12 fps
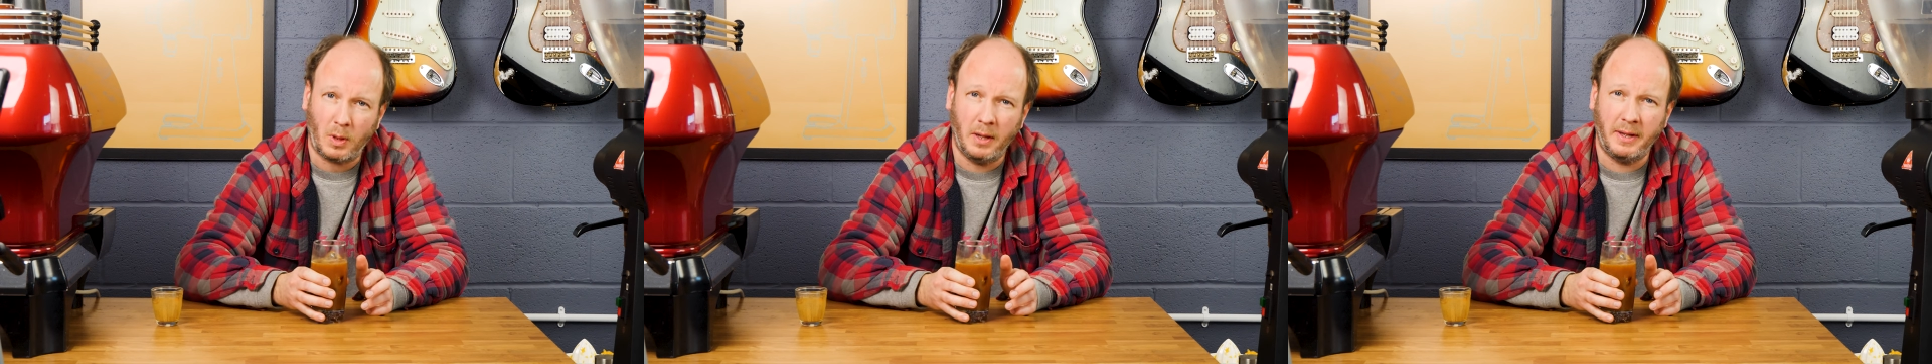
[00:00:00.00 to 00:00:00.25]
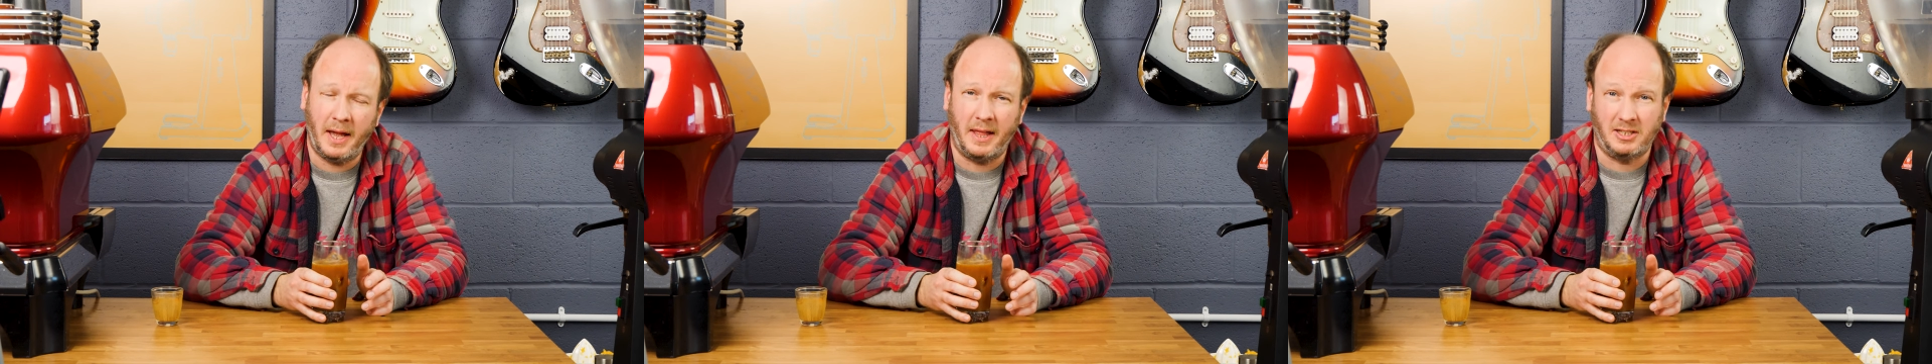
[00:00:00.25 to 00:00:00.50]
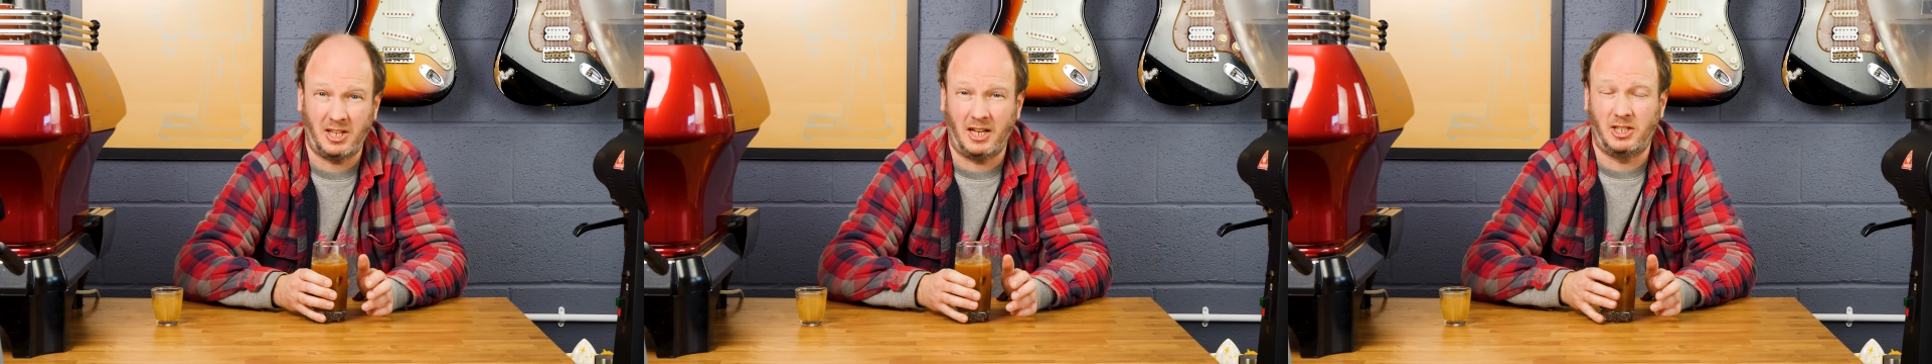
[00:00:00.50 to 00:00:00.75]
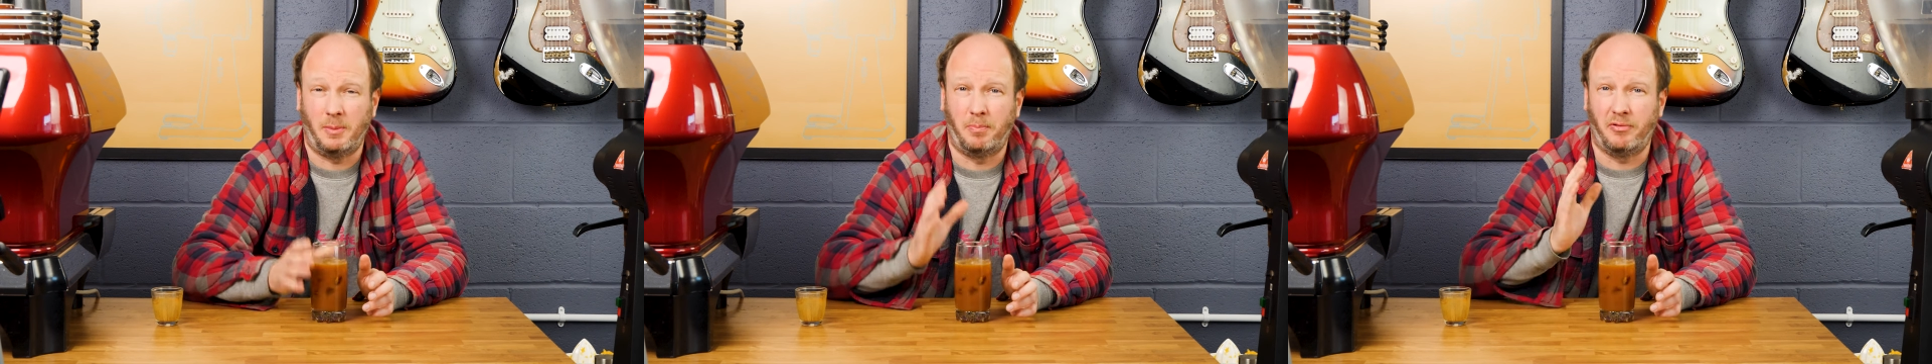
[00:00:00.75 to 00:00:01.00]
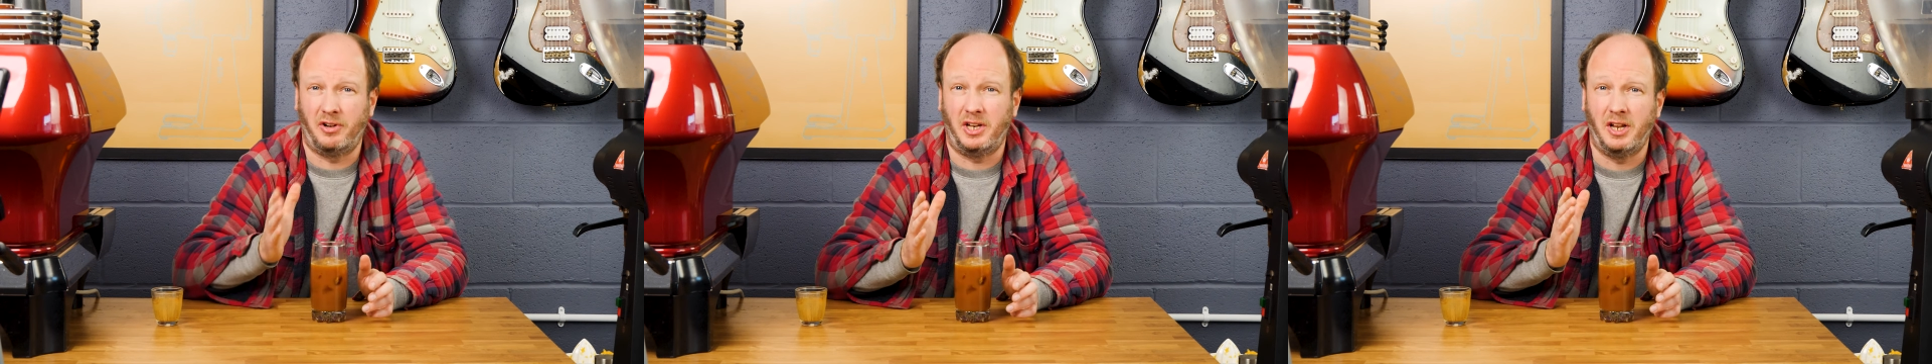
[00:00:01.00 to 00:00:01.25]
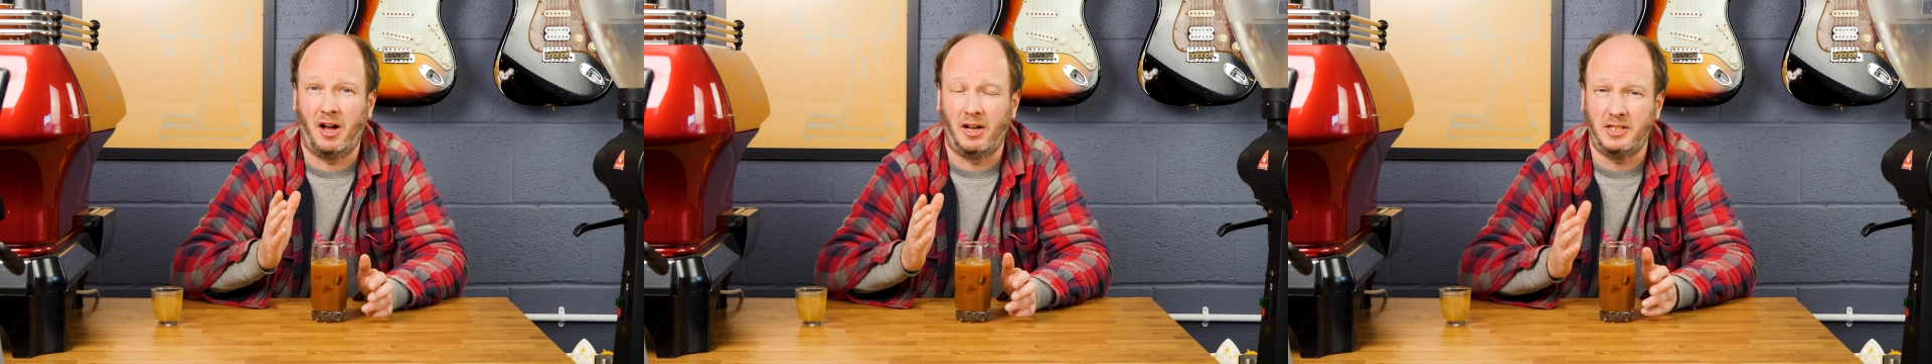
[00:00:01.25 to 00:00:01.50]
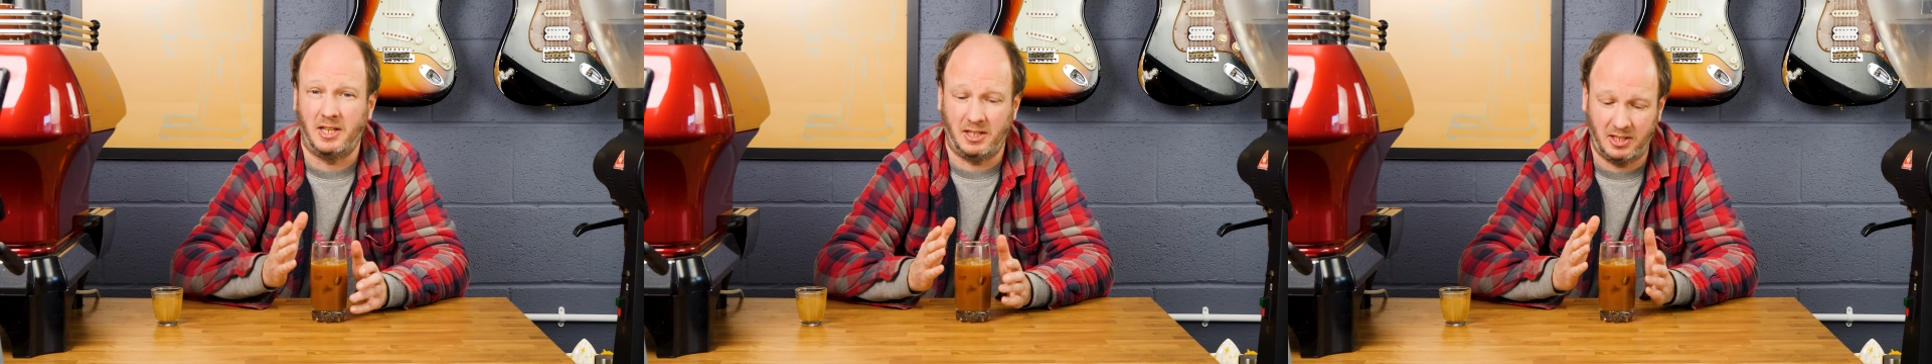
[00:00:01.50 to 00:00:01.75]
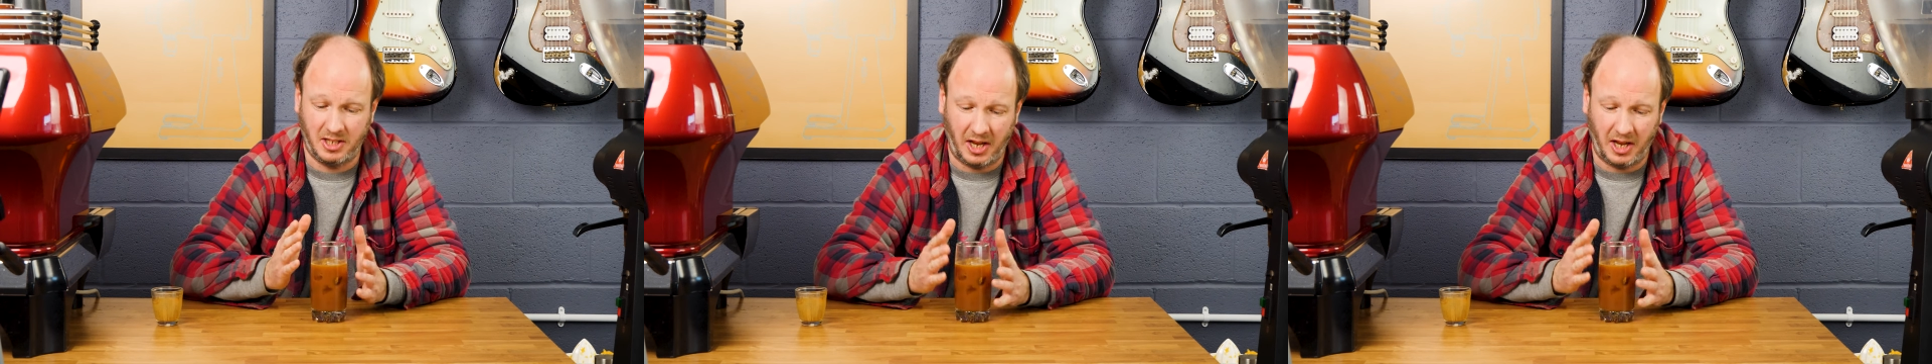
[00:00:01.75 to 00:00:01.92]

Okay, that's actually pretty nice. That's